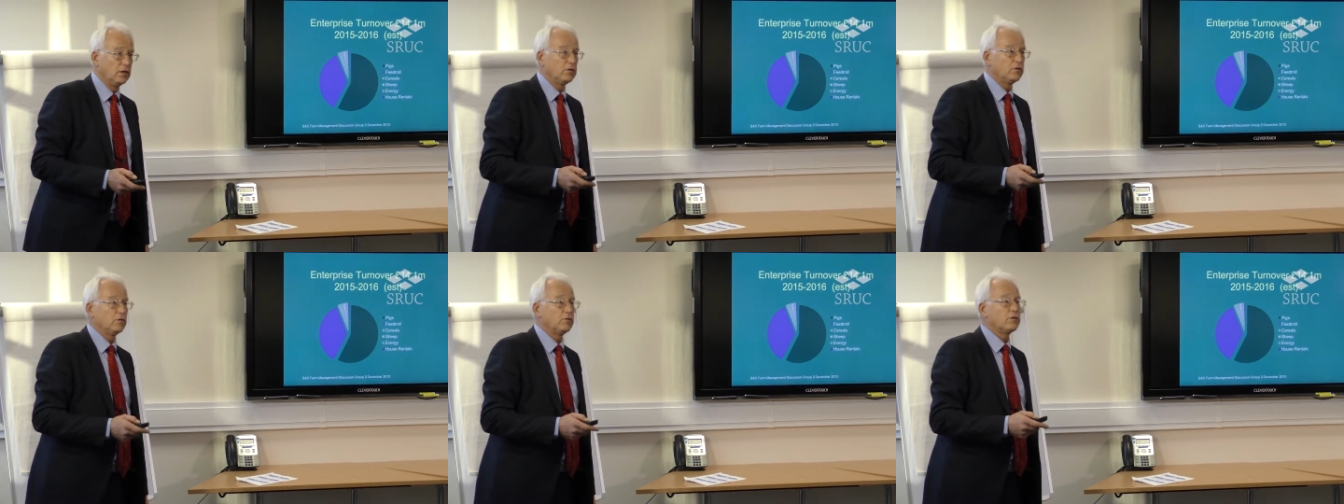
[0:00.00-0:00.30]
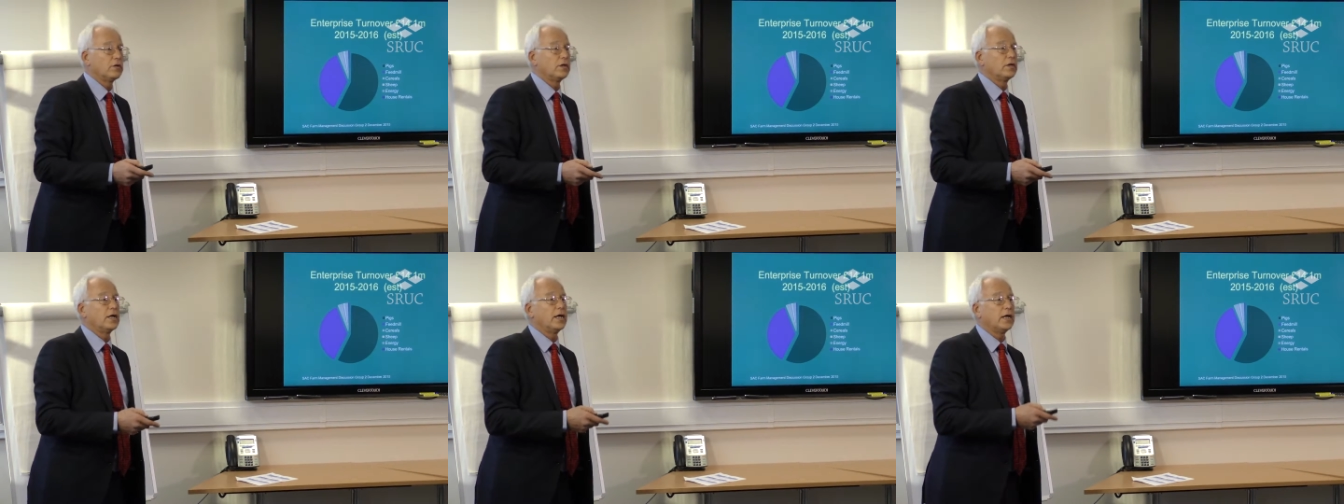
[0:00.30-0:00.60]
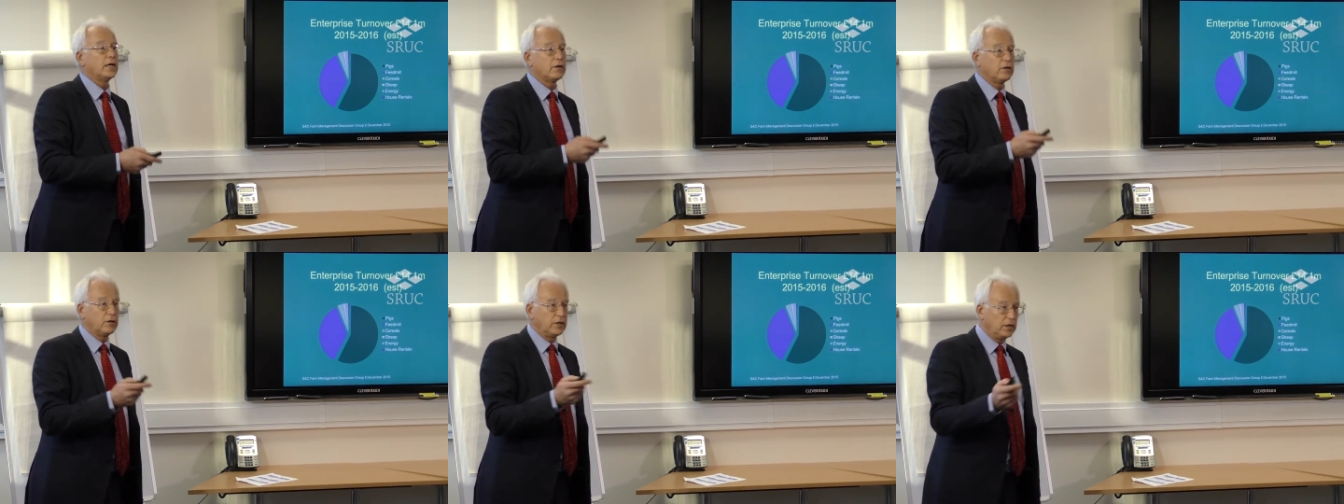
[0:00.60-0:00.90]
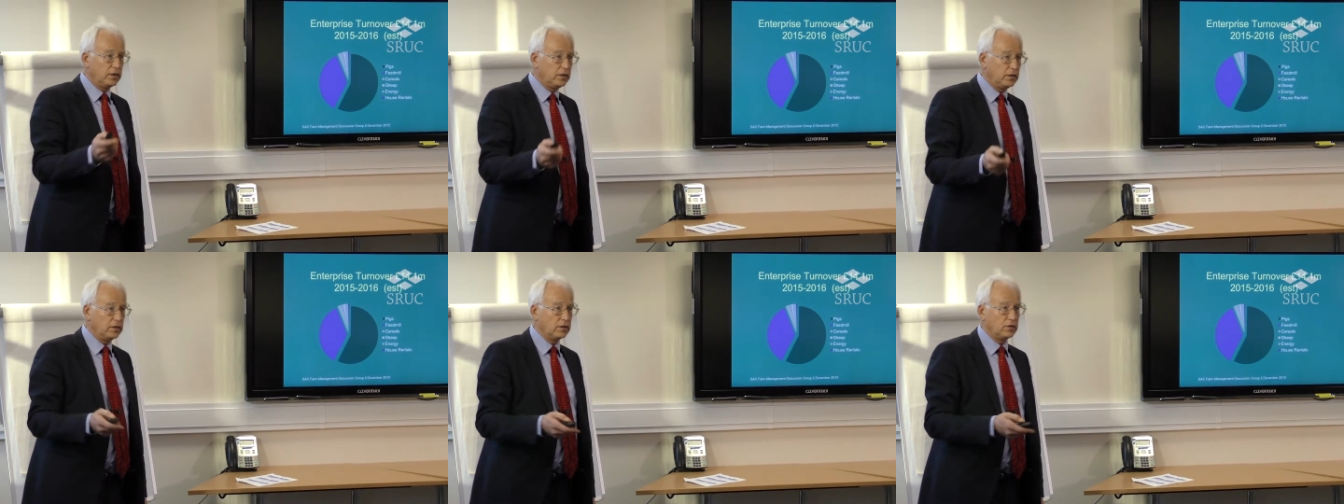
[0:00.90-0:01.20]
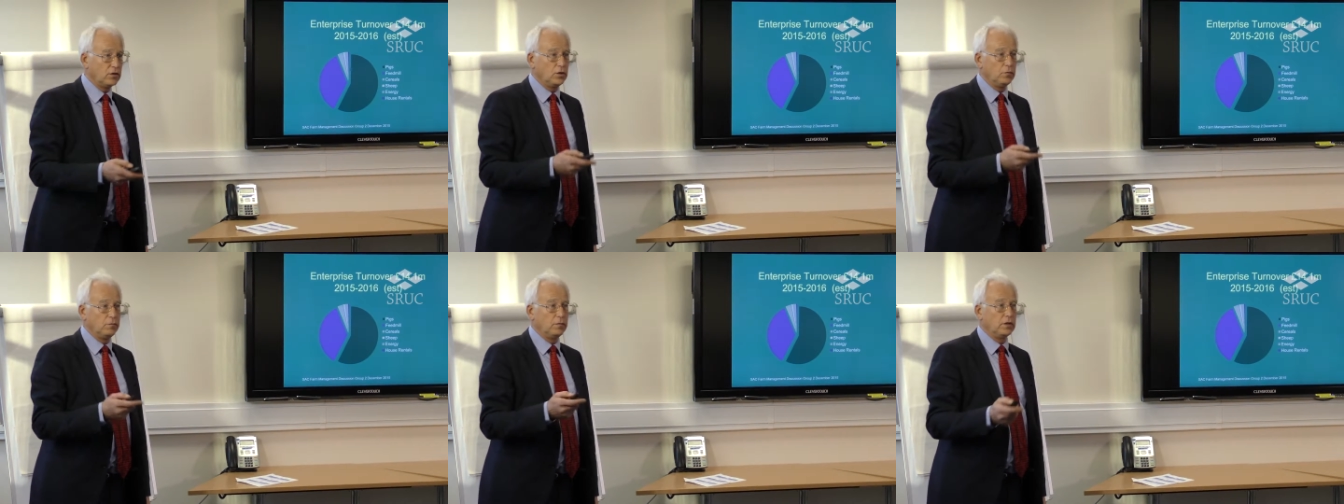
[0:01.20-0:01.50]
So it's an aggregated
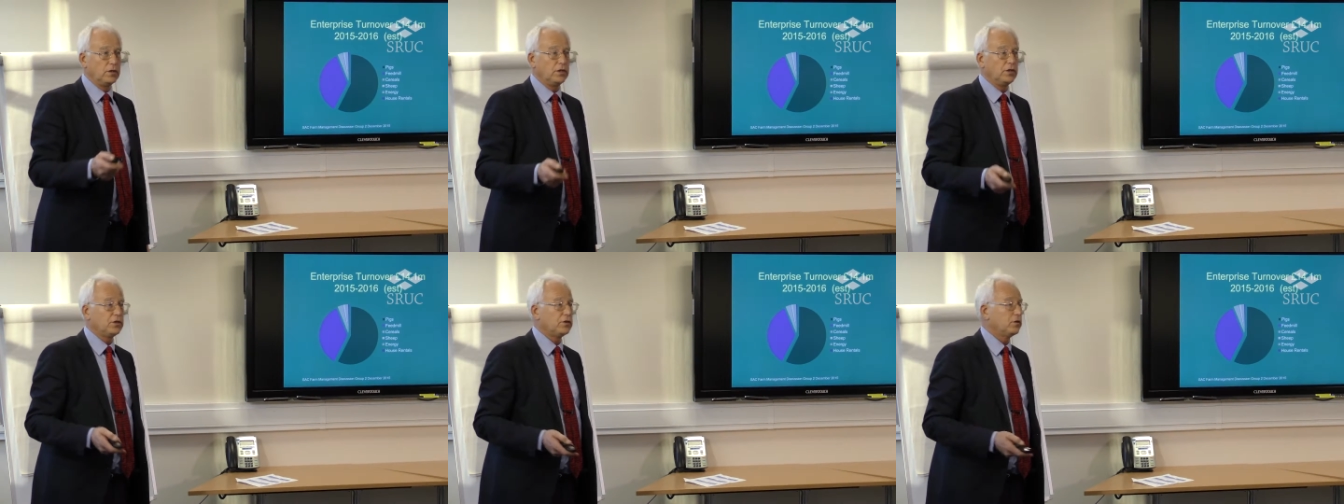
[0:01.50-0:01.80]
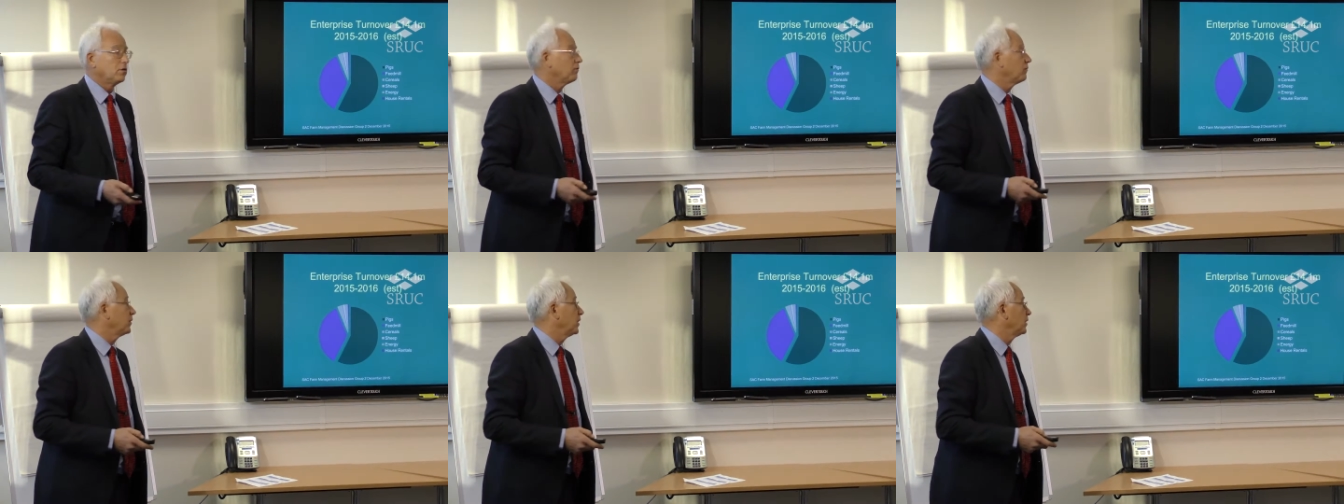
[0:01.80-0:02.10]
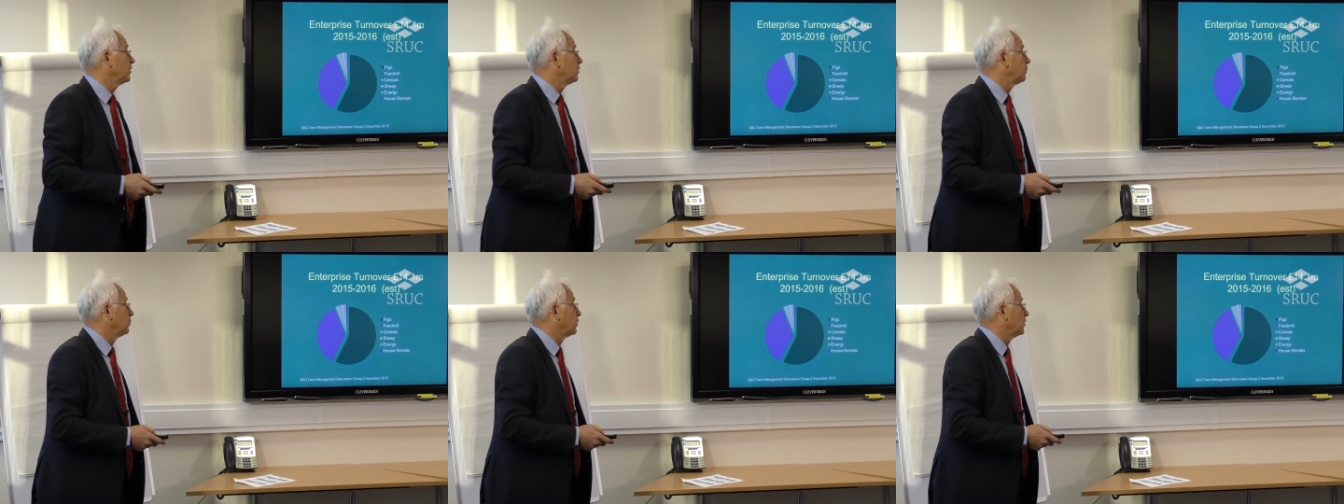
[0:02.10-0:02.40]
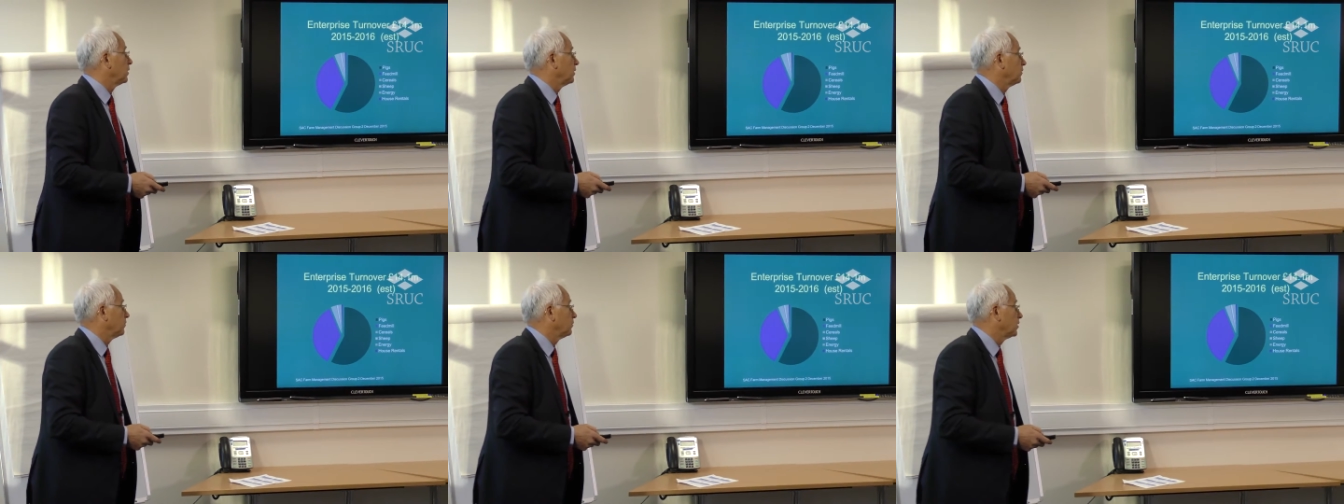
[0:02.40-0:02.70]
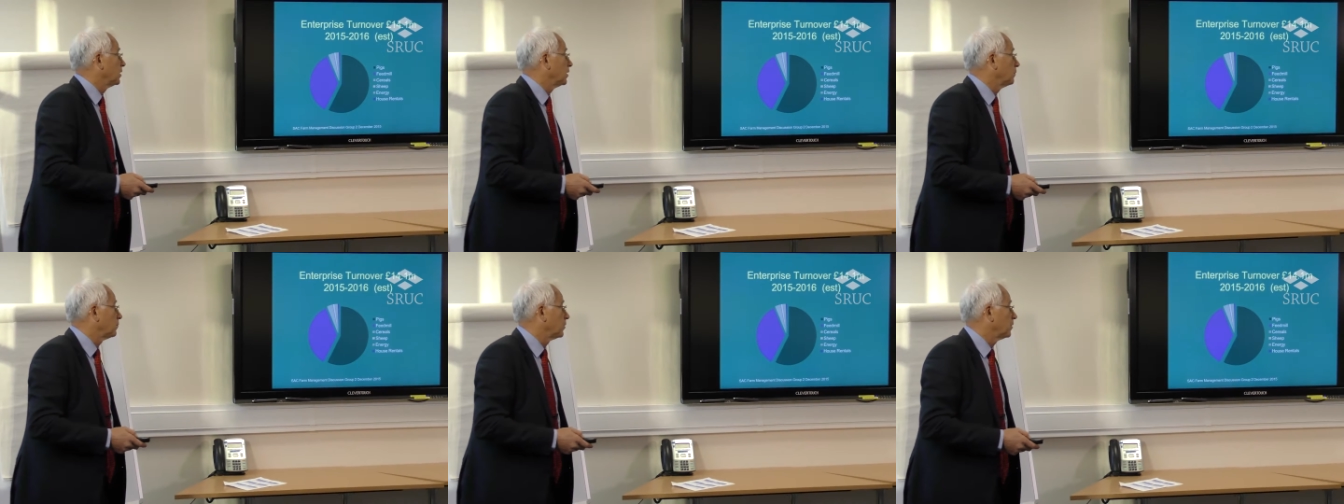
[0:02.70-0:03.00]
accumulation of enterprise uh,